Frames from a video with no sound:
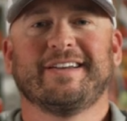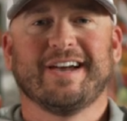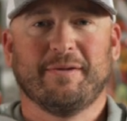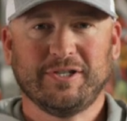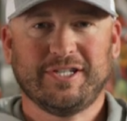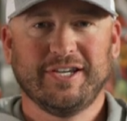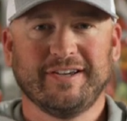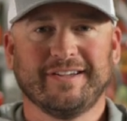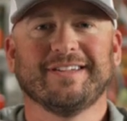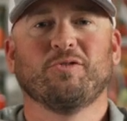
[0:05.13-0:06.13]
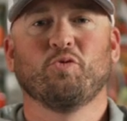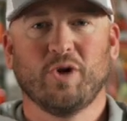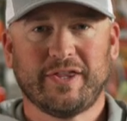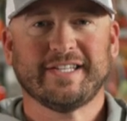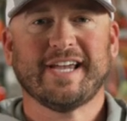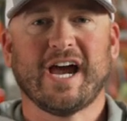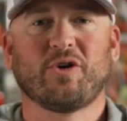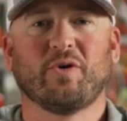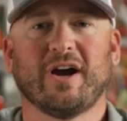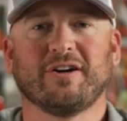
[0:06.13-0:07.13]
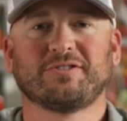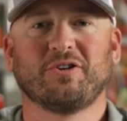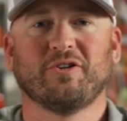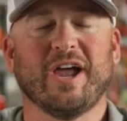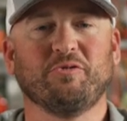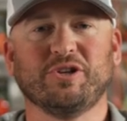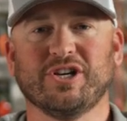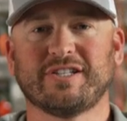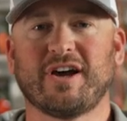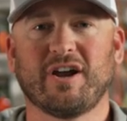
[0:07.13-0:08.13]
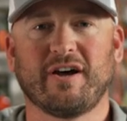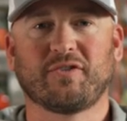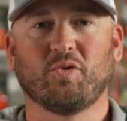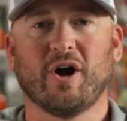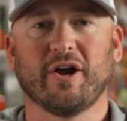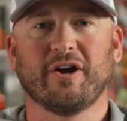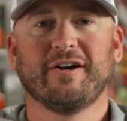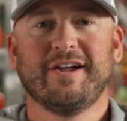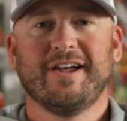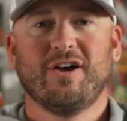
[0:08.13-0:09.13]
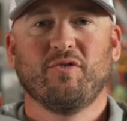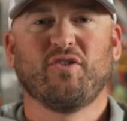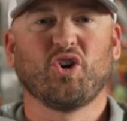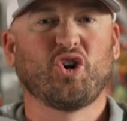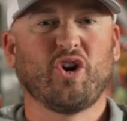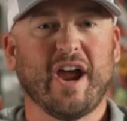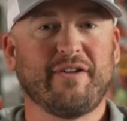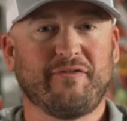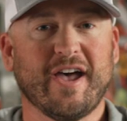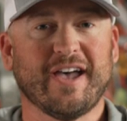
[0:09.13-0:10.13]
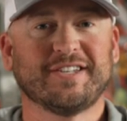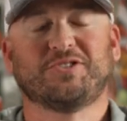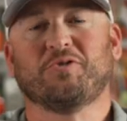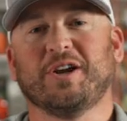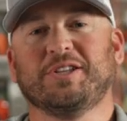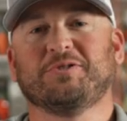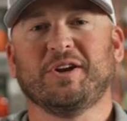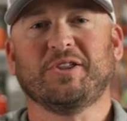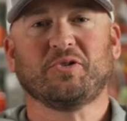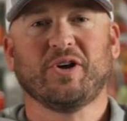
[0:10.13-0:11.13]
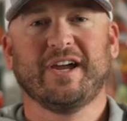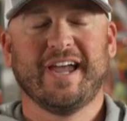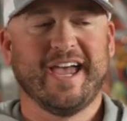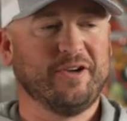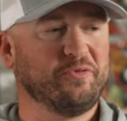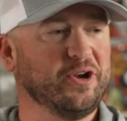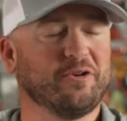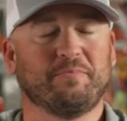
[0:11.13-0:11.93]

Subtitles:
coming to you with the Tackle Warehouse crew. Hey, we just got off the water for Crankfest 2023. Hey, we are